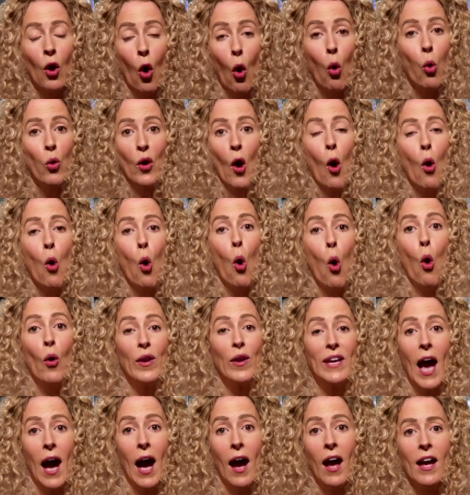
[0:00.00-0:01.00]
Oh, oh, oh,
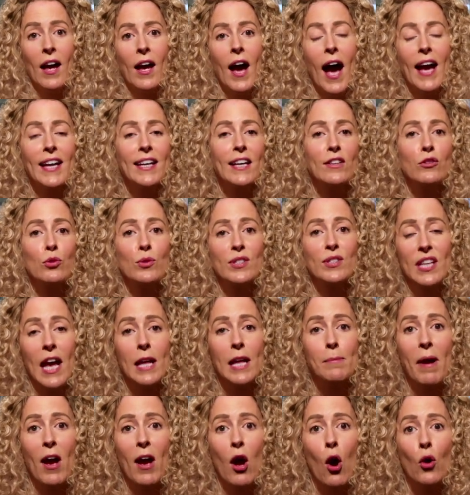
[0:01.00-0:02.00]
yeah. I get to sign
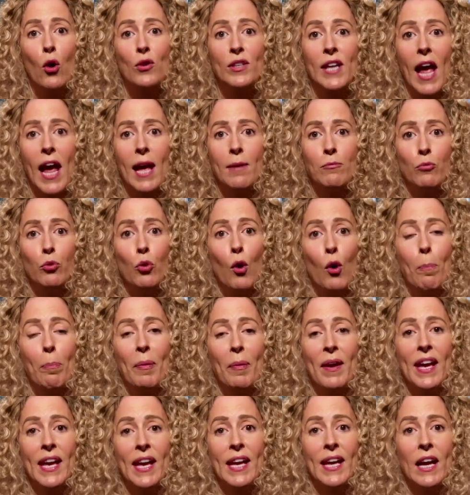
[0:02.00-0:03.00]
my own name.
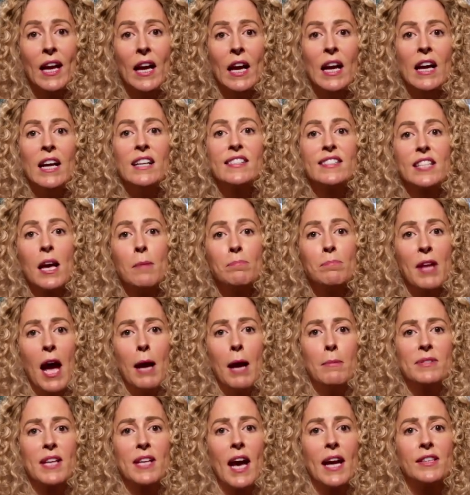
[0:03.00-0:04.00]
Whoopee!
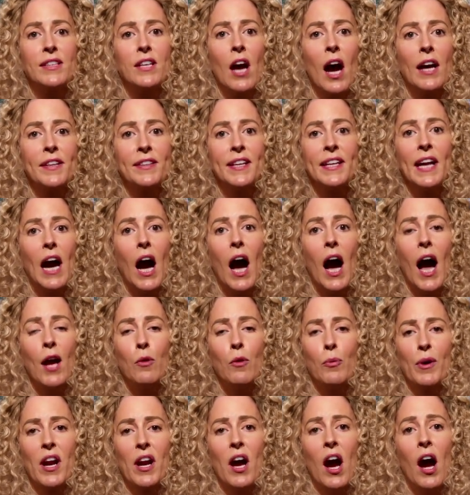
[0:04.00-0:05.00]
Sometimes I dot the I
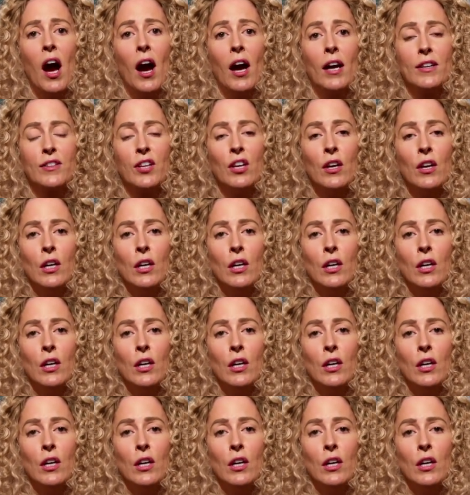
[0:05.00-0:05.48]
with a heart